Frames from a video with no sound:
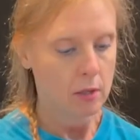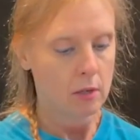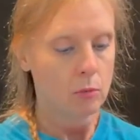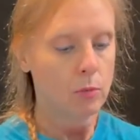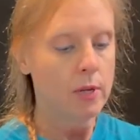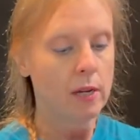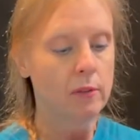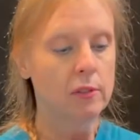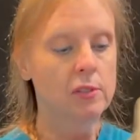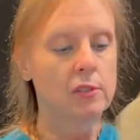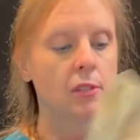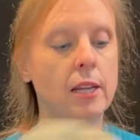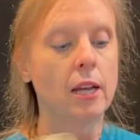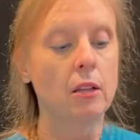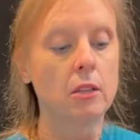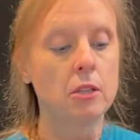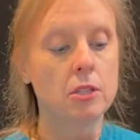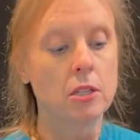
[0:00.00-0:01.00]
We have a
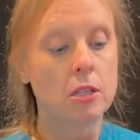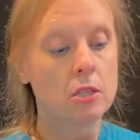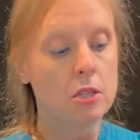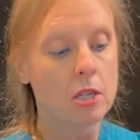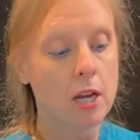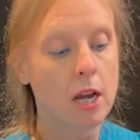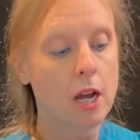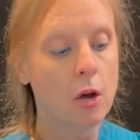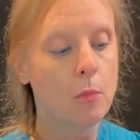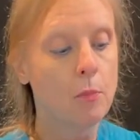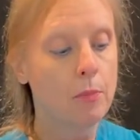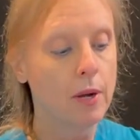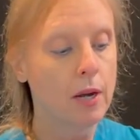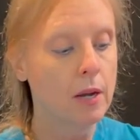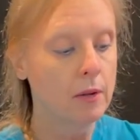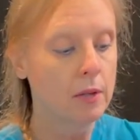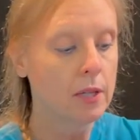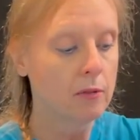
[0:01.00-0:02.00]
skeleton to help
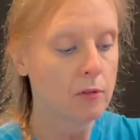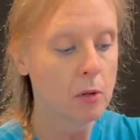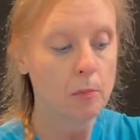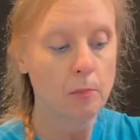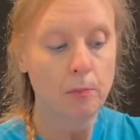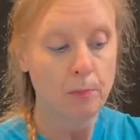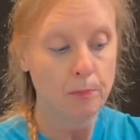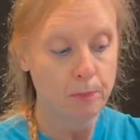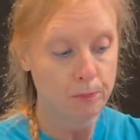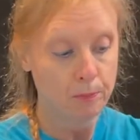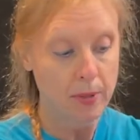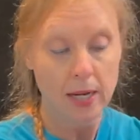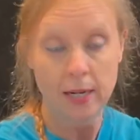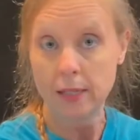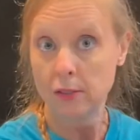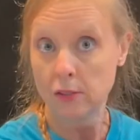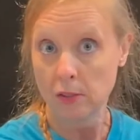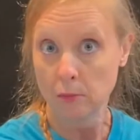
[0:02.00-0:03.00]
give our
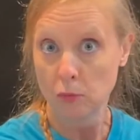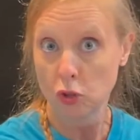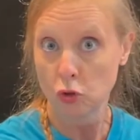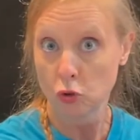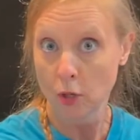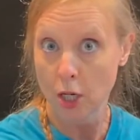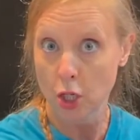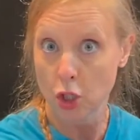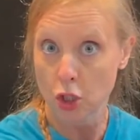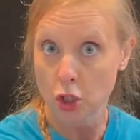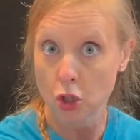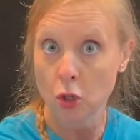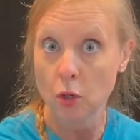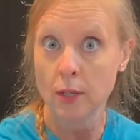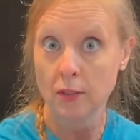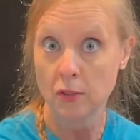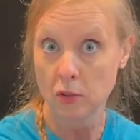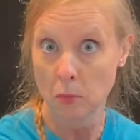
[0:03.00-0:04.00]
body some structure
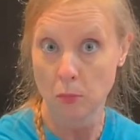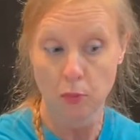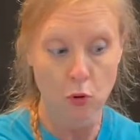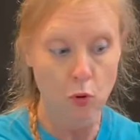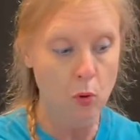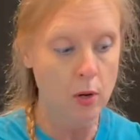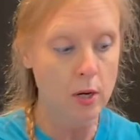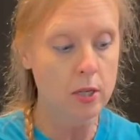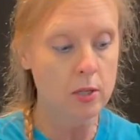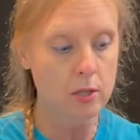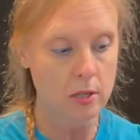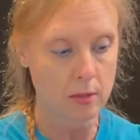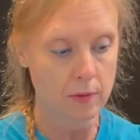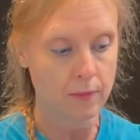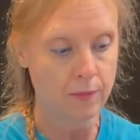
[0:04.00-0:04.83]
and support.